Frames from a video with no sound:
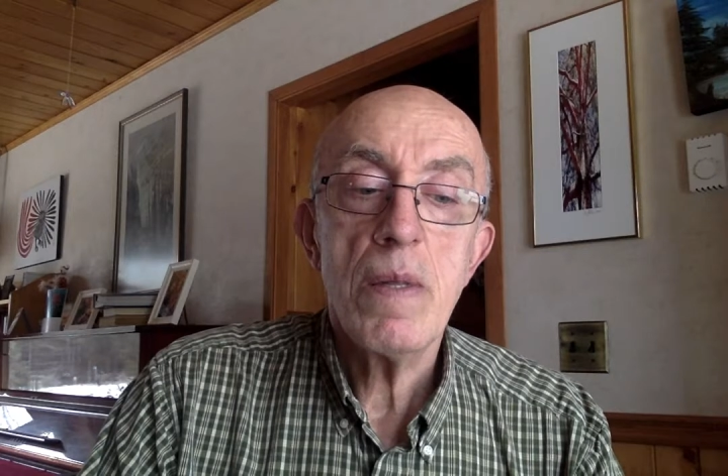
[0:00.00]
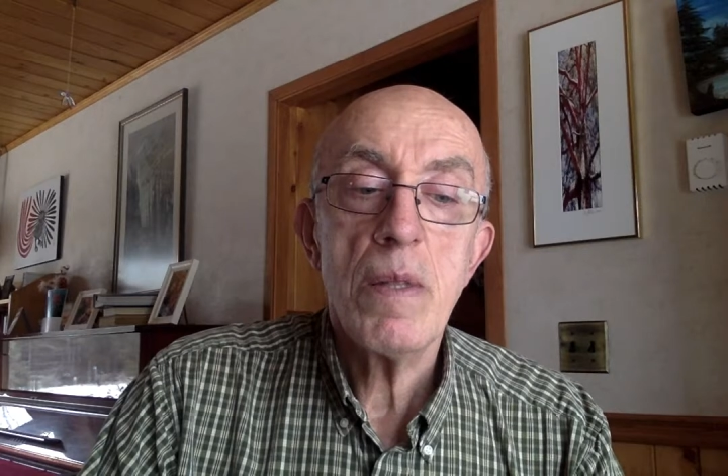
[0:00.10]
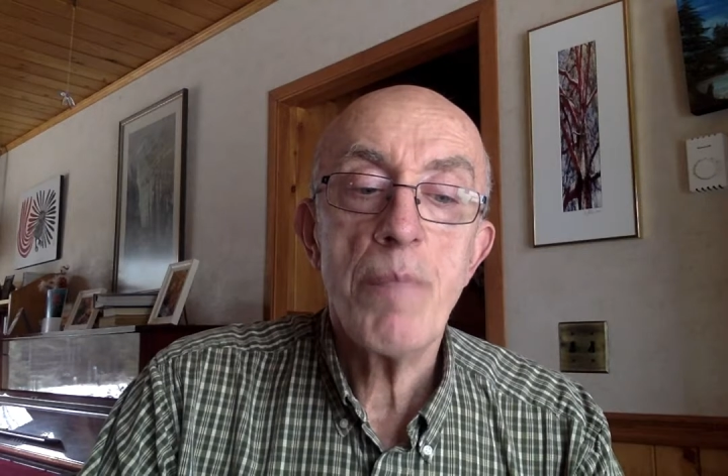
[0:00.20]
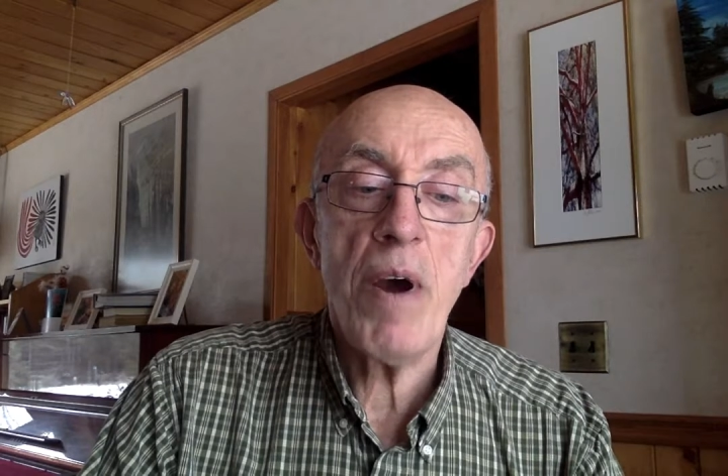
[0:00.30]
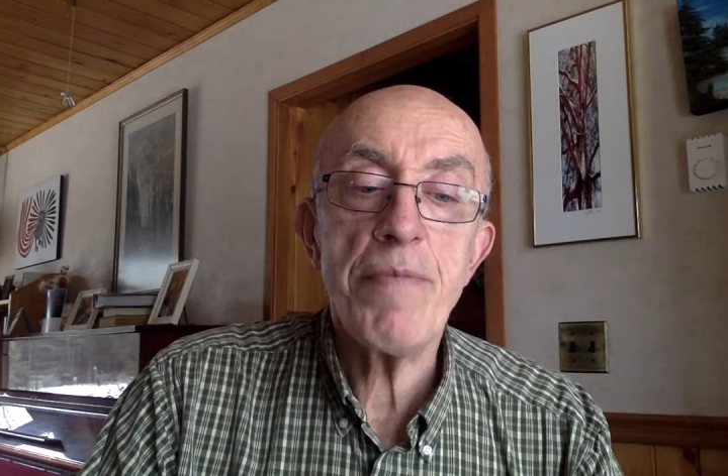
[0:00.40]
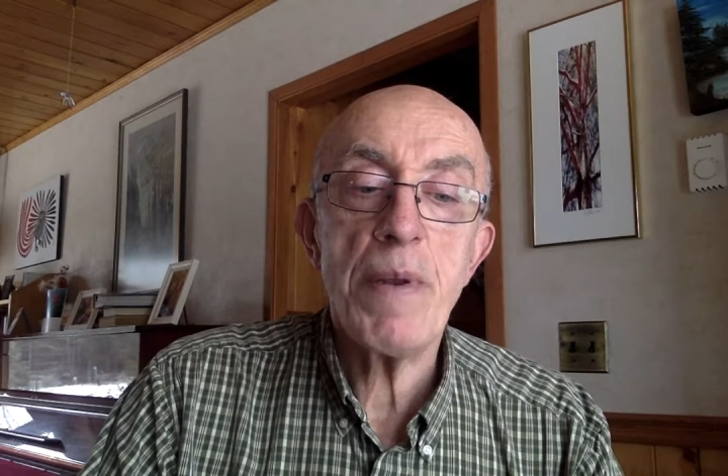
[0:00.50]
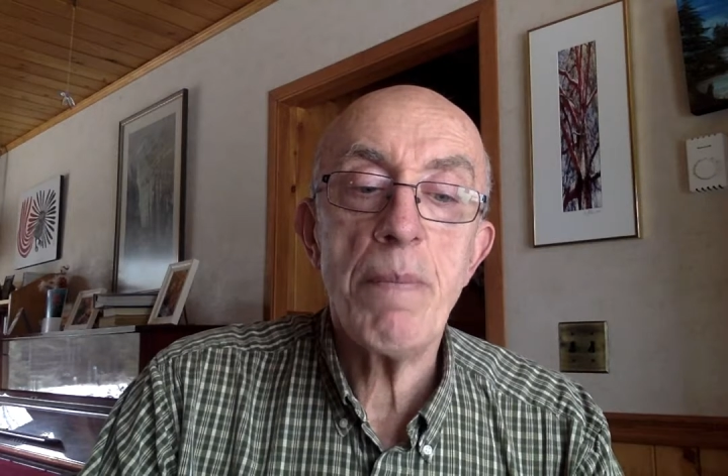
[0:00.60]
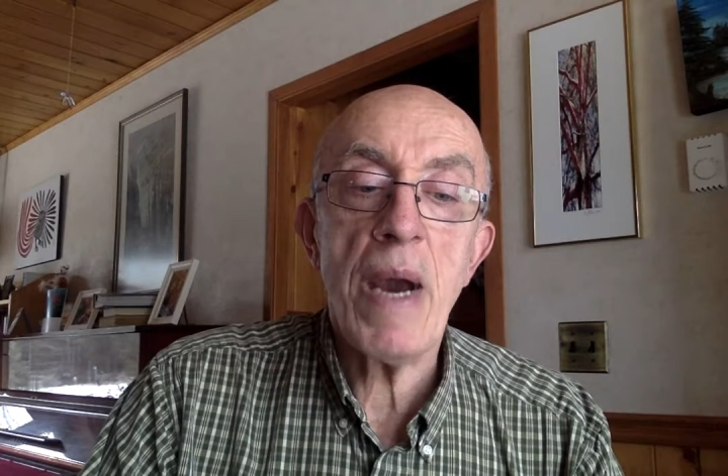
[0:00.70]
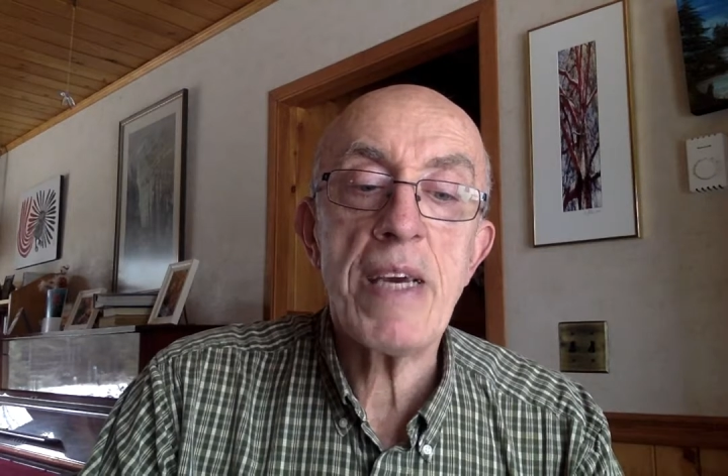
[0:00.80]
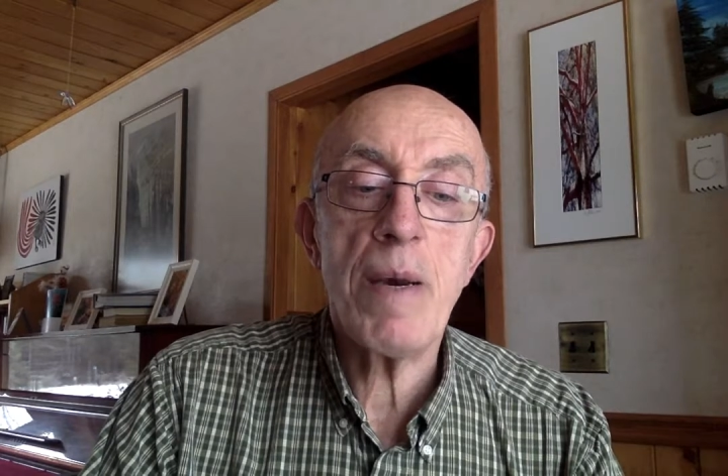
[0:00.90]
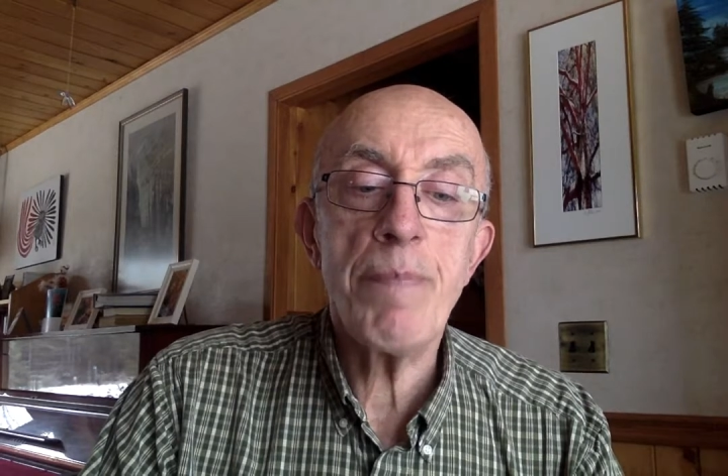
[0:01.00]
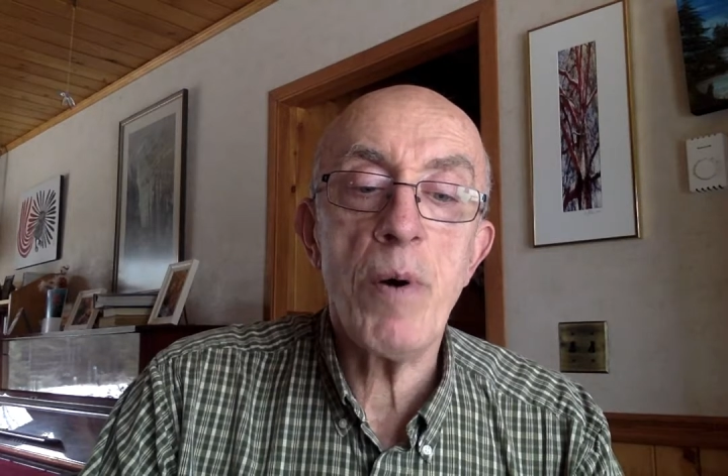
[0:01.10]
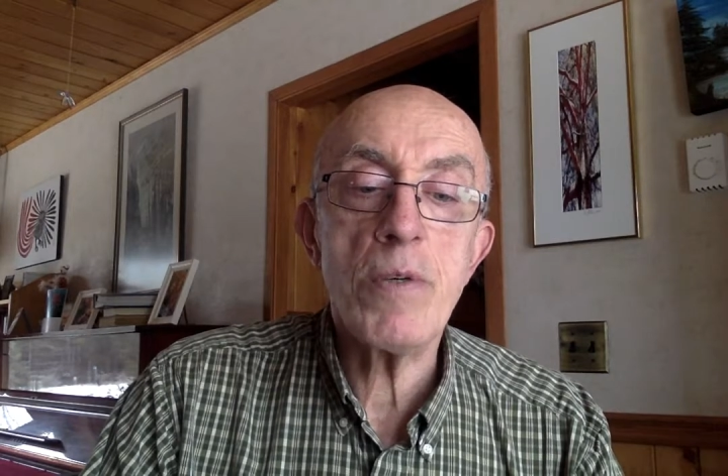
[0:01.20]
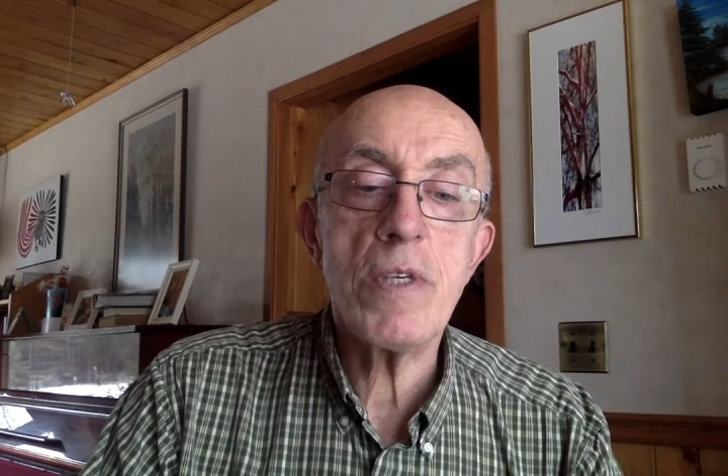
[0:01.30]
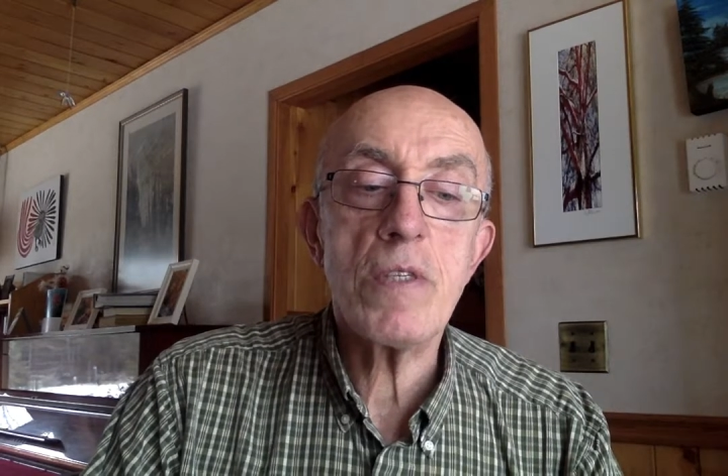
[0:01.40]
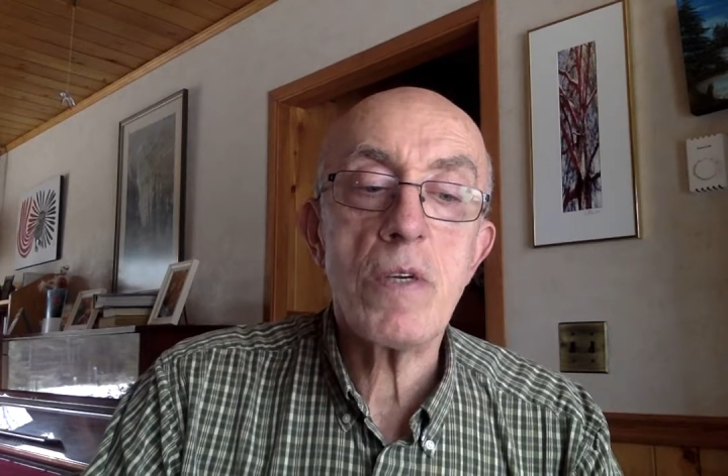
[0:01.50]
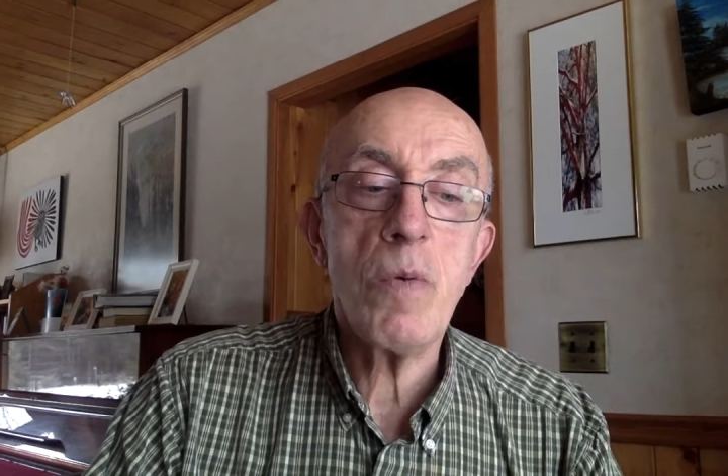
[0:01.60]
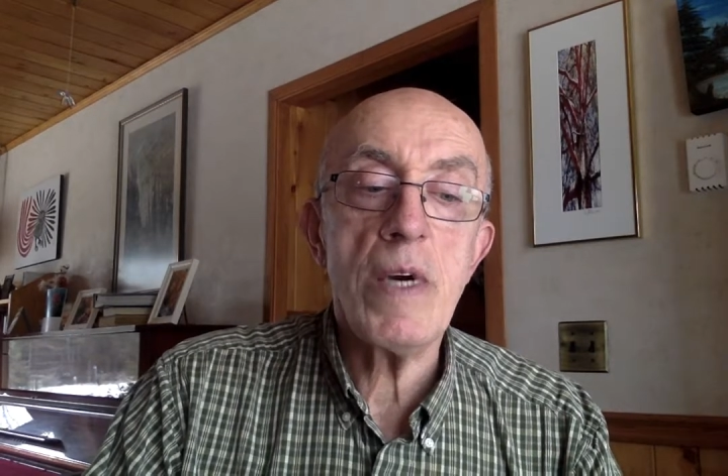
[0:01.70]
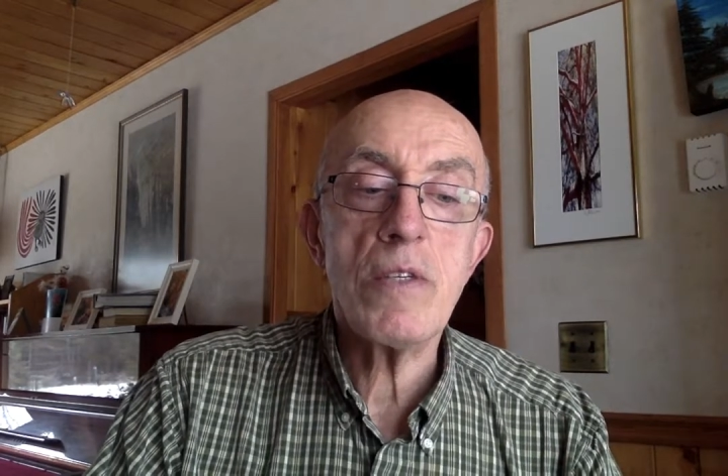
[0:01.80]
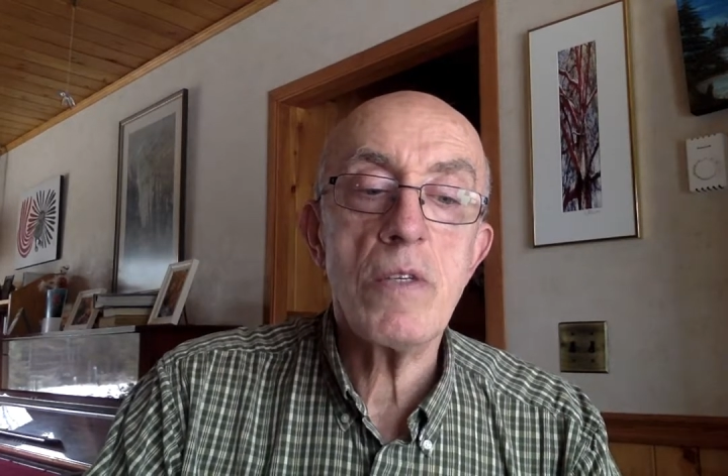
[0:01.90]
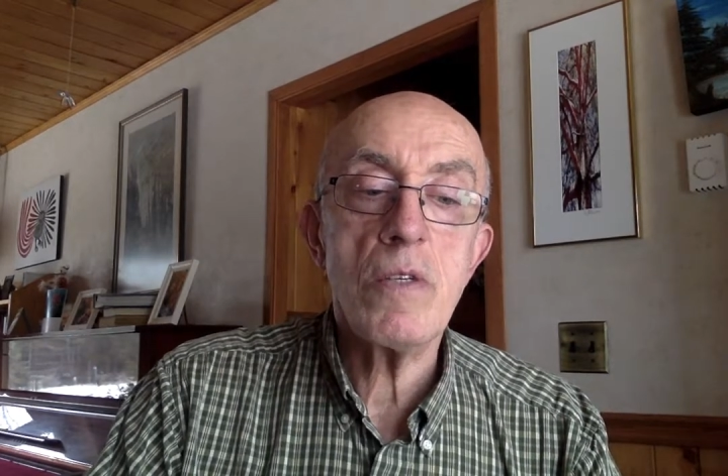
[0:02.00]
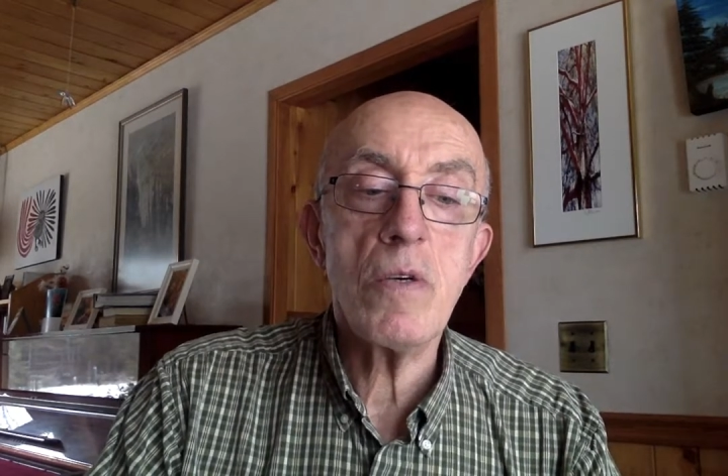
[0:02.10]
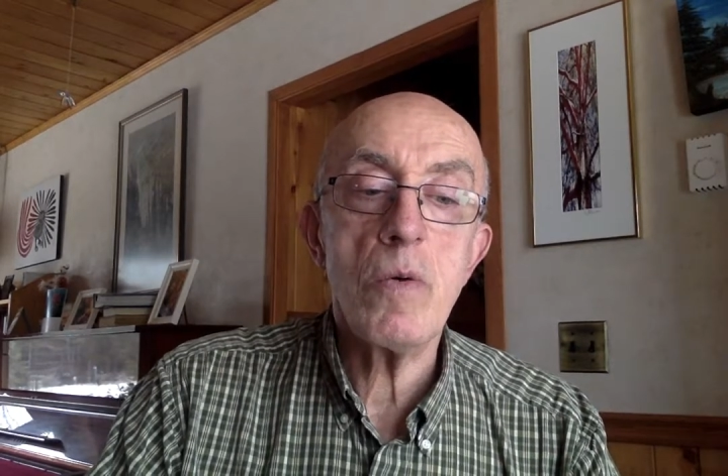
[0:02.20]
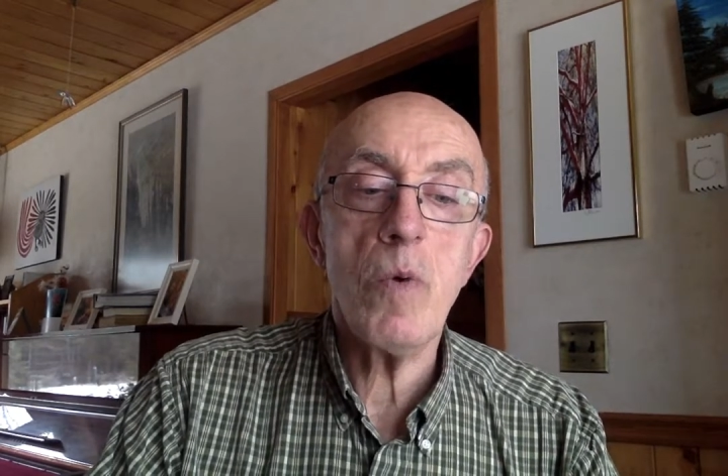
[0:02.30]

The prophet Micah poses the question too,